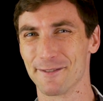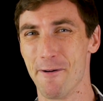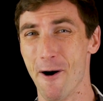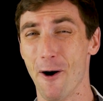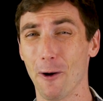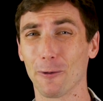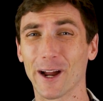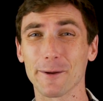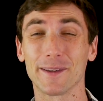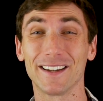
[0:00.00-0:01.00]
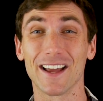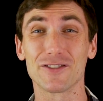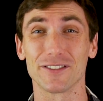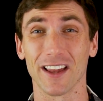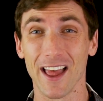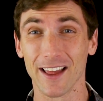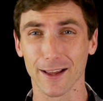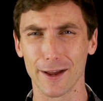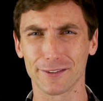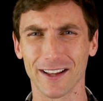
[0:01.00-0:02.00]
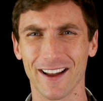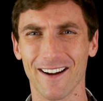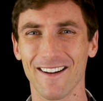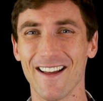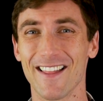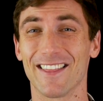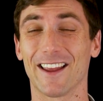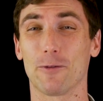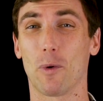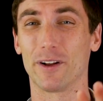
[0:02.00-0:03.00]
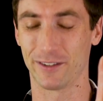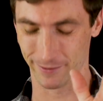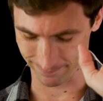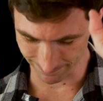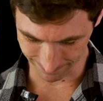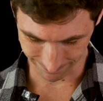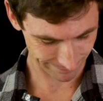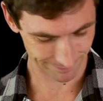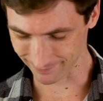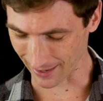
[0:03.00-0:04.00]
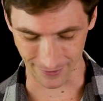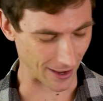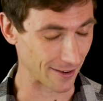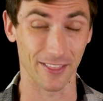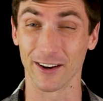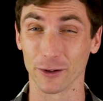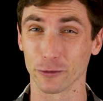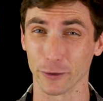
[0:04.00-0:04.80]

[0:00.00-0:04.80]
Small recommendations. Guys, take care. Thank you for watching. I've got nothing else